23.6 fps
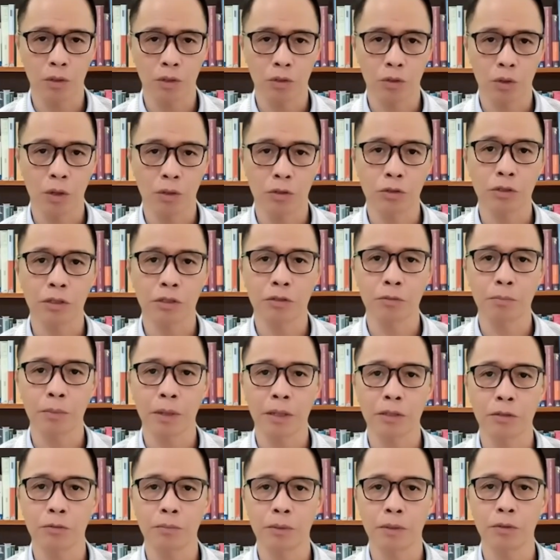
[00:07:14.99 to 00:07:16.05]
large
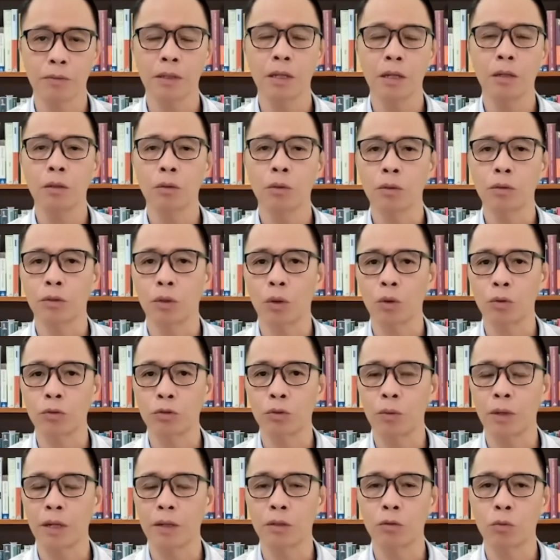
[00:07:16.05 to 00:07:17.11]
displacement vehicles
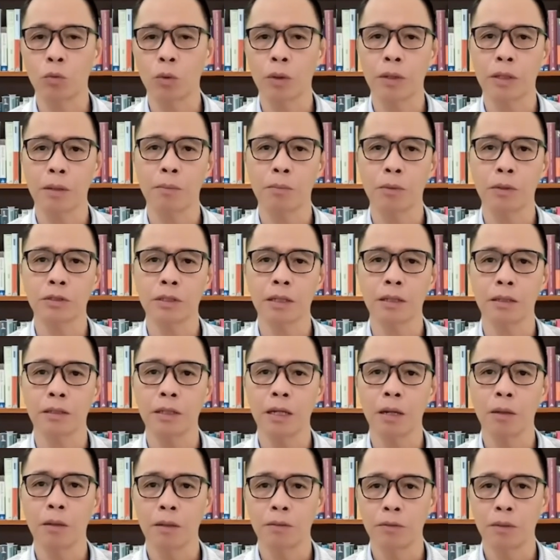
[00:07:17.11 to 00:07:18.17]
also had 20%
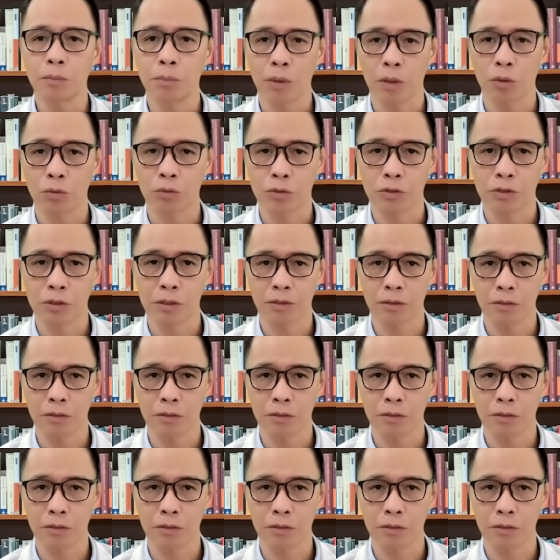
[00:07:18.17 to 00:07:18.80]
tariff imposed.